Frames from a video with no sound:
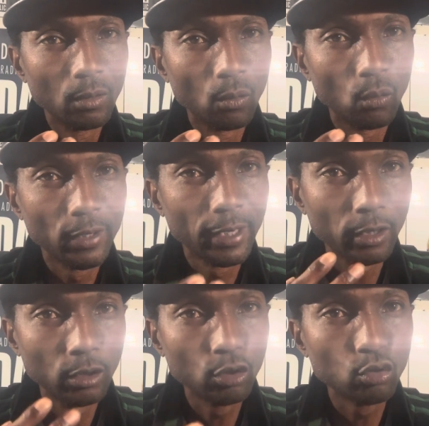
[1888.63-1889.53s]
when their
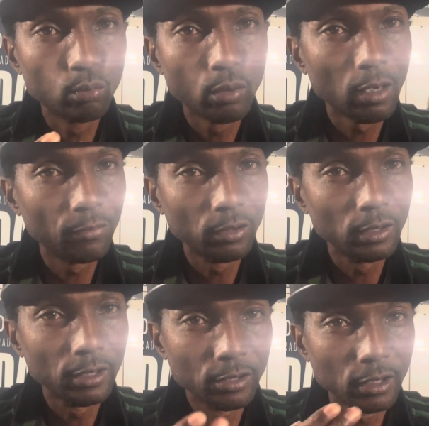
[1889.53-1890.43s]
little brother
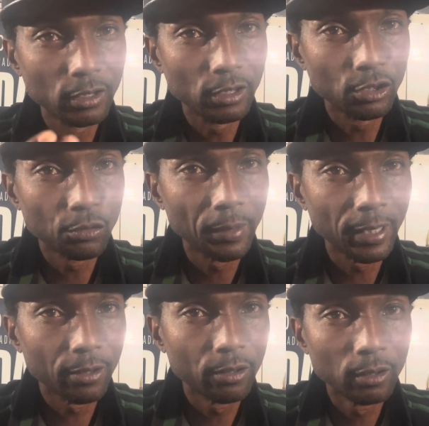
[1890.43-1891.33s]
is in
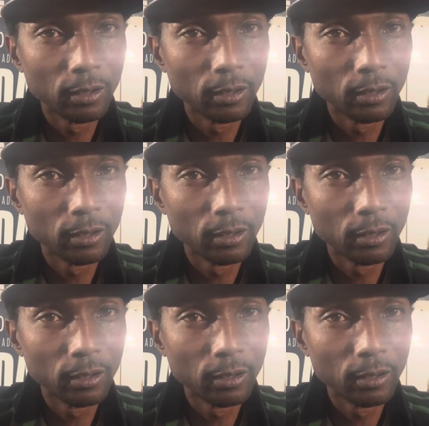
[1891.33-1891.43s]
despair?